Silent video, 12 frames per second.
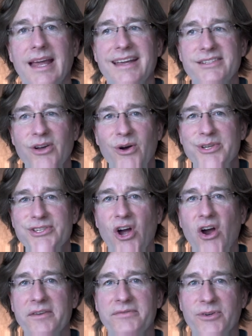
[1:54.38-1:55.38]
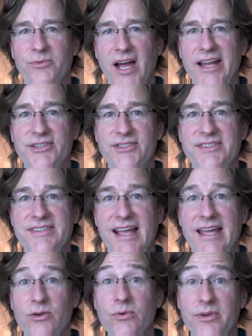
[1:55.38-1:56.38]
It's always hard for a writer to
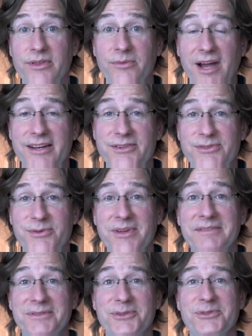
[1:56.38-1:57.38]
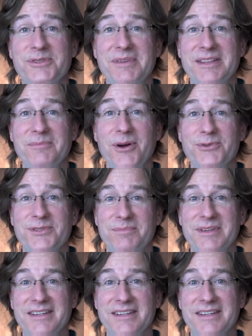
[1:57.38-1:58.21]
say who are the writers who influence me the most,